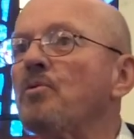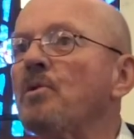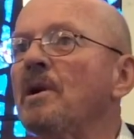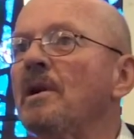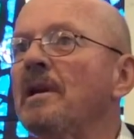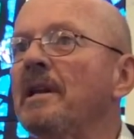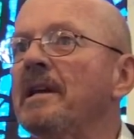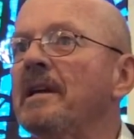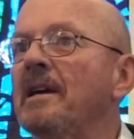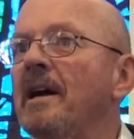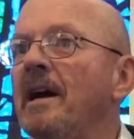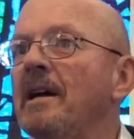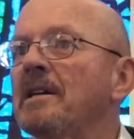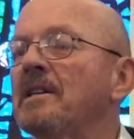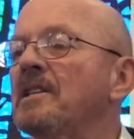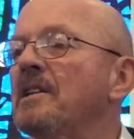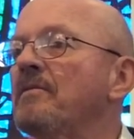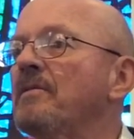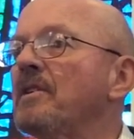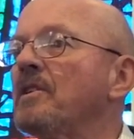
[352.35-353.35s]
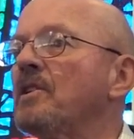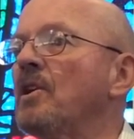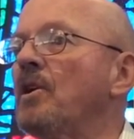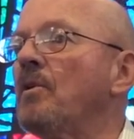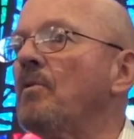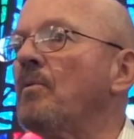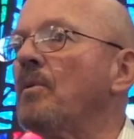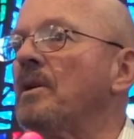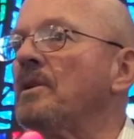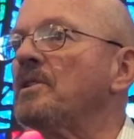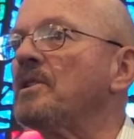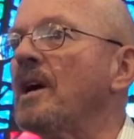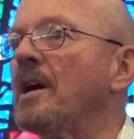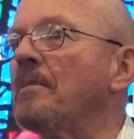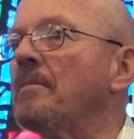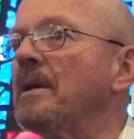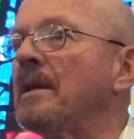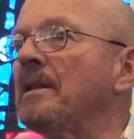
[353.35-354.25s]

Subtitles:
really got difficult one time,